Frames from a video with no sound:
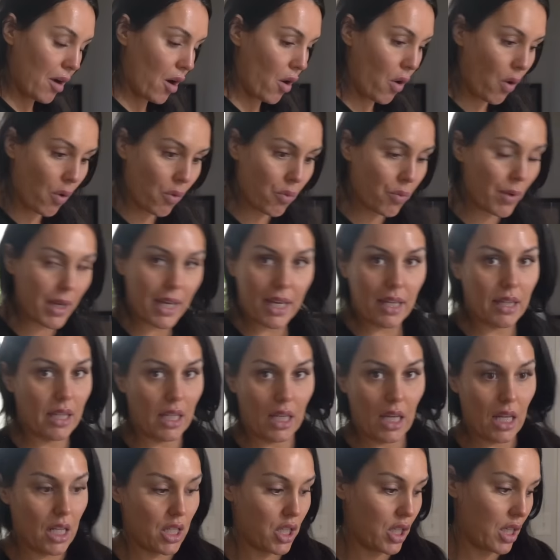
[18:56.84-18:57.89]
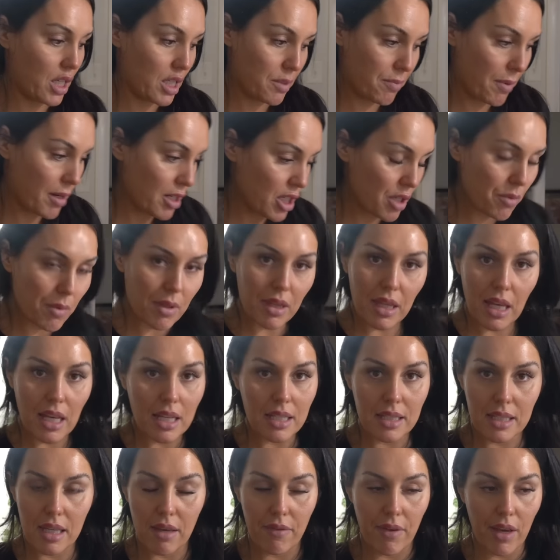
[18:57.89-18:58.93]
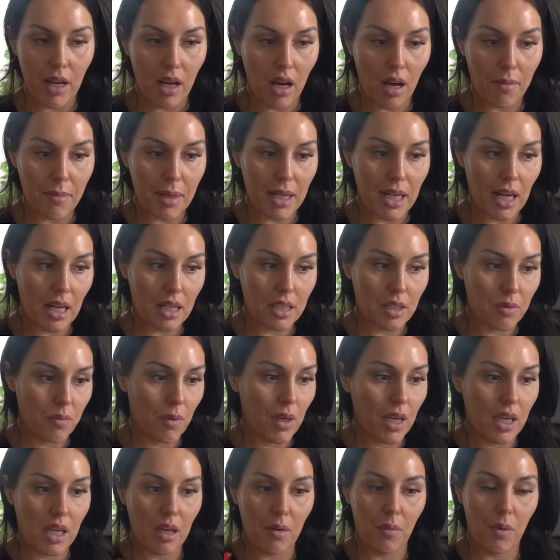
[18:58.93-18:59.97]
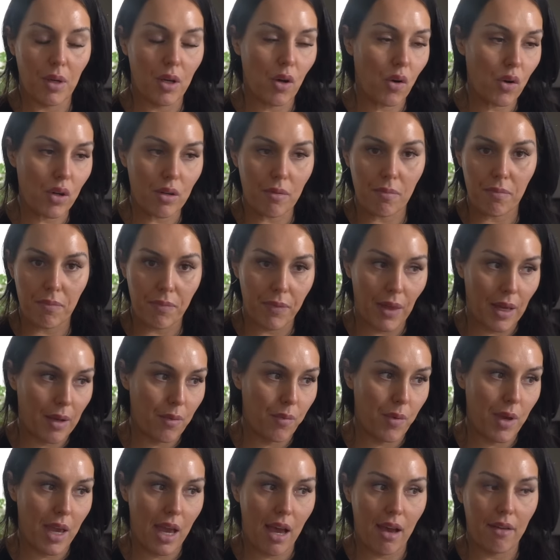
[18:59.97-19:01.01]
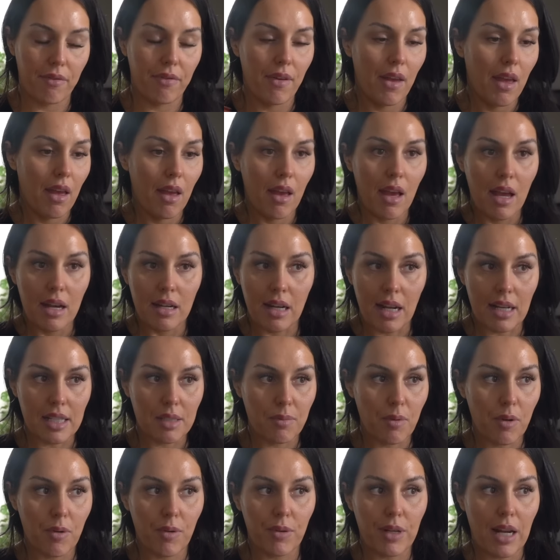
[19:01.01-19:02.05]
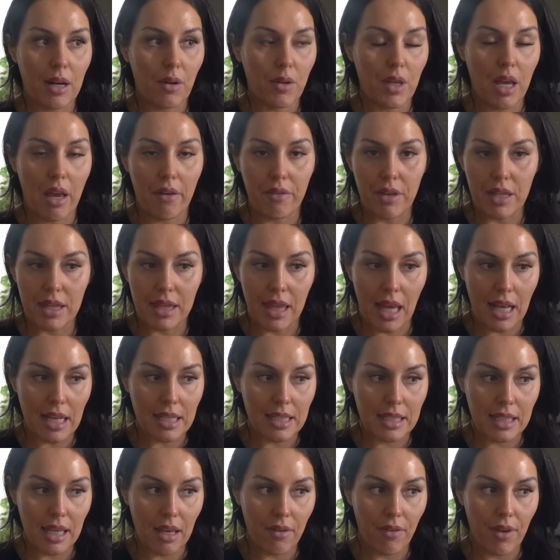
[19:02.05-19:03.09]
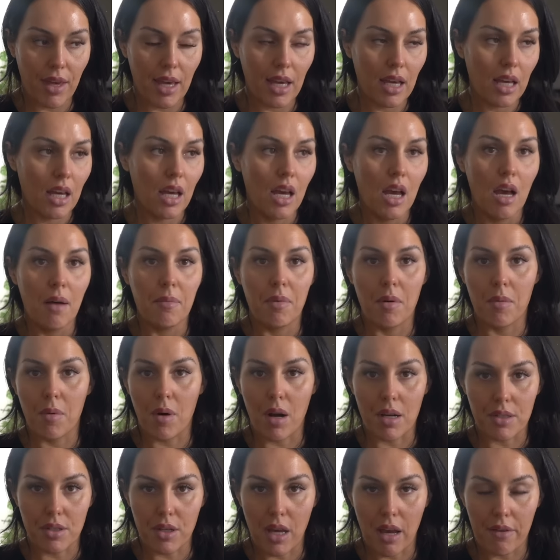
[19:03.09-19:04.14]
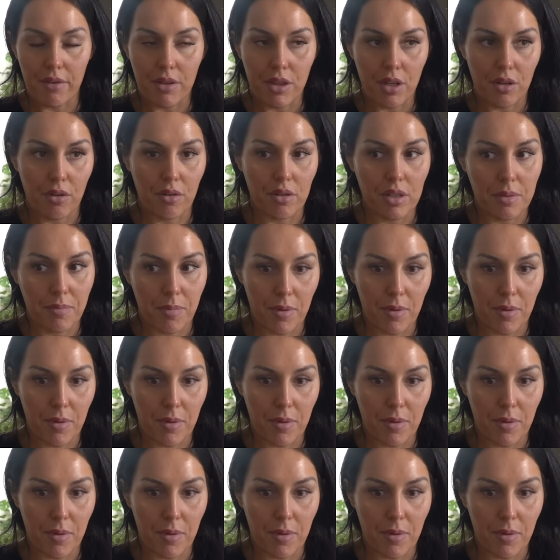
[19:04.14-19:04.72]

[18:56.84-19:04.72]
a whole week in the kitchen, especially with Thanksgiving coming next week and we go to, like we have, next week we're not only having Thanksgiving, but we're also having the girls'